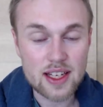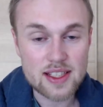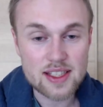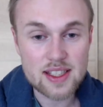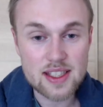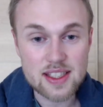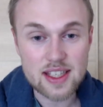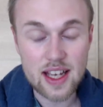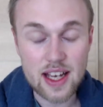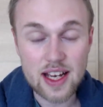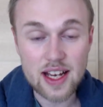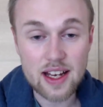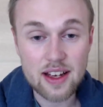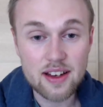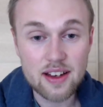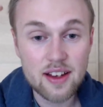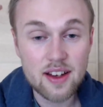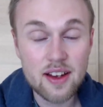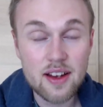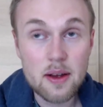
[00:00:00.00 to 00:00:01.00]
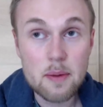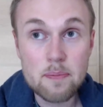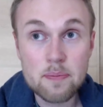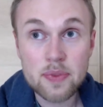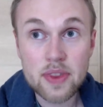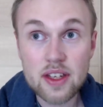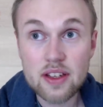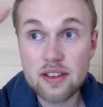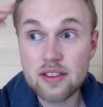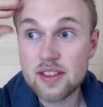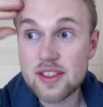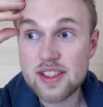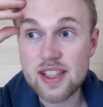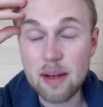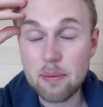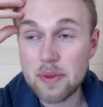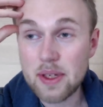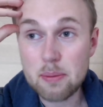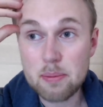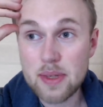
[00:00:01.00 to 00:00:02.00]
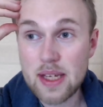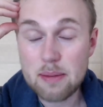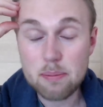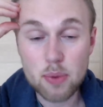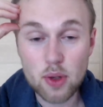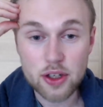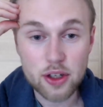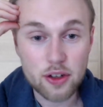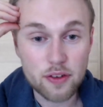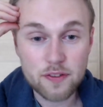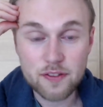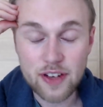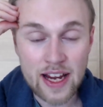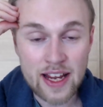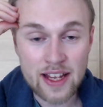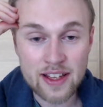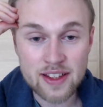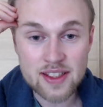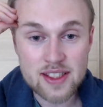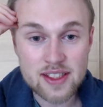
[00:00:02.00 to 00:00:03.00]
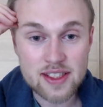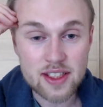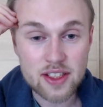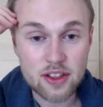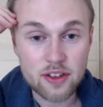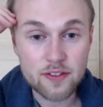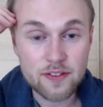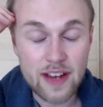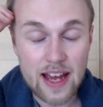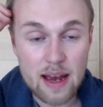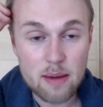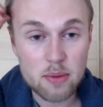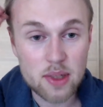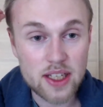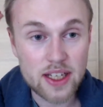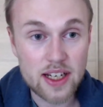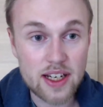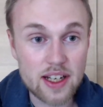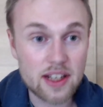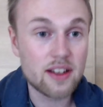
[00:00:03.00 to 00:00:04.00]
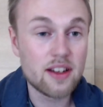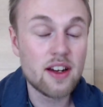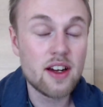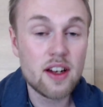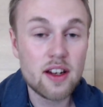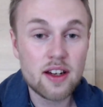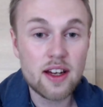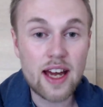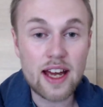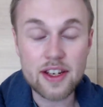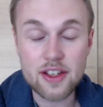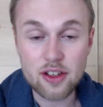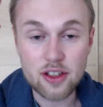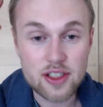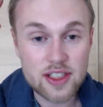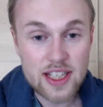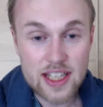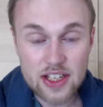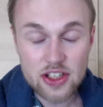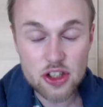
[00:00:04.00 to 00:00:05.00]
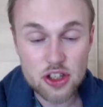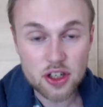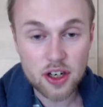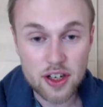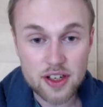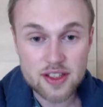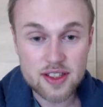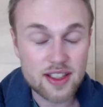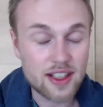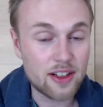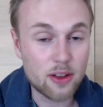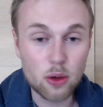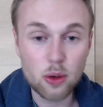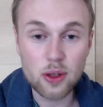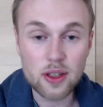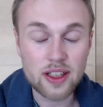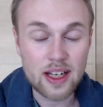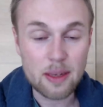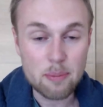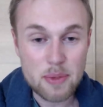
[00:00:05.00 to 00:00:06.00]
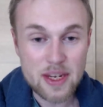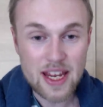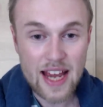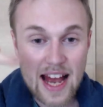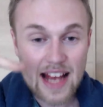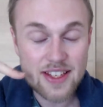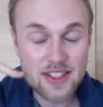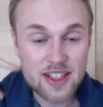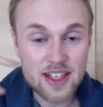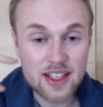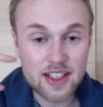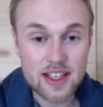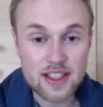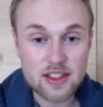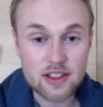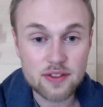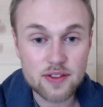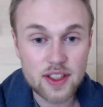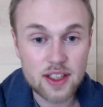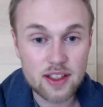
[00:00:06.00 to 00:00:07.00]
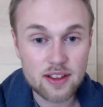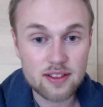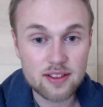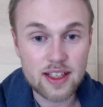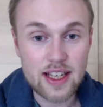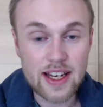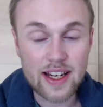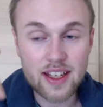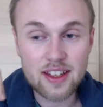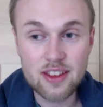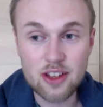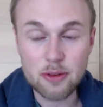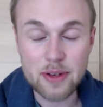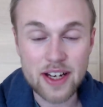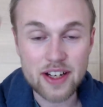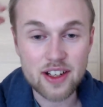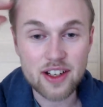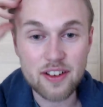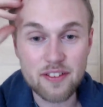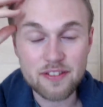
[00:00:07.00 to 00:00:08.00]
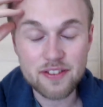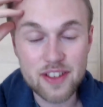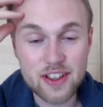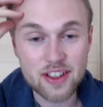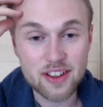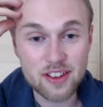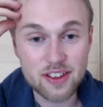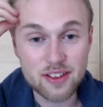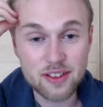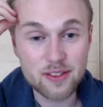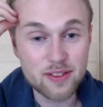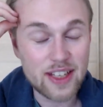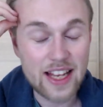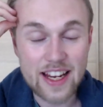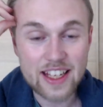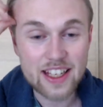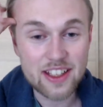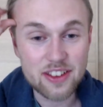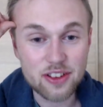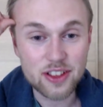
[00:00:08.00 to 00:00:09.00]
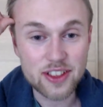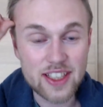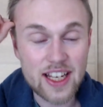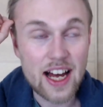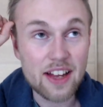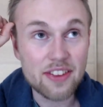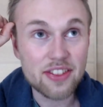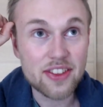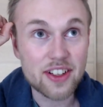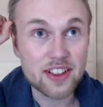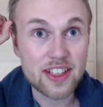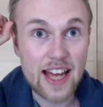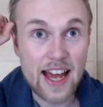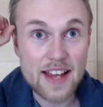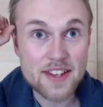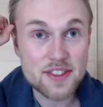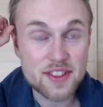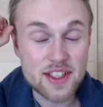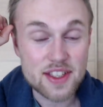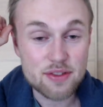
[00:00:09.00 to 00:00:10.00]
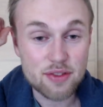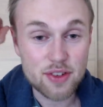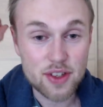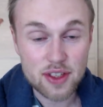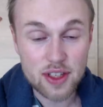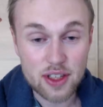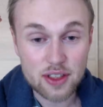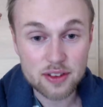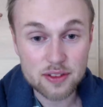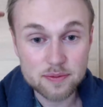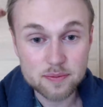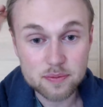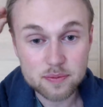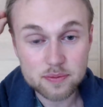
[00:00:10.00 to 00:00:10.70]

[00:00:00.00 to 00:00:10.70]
is uh, something people your friends and your family and your teachers they're all gonna be asking this of you like no matter if you like it or not they're gonna ask this for you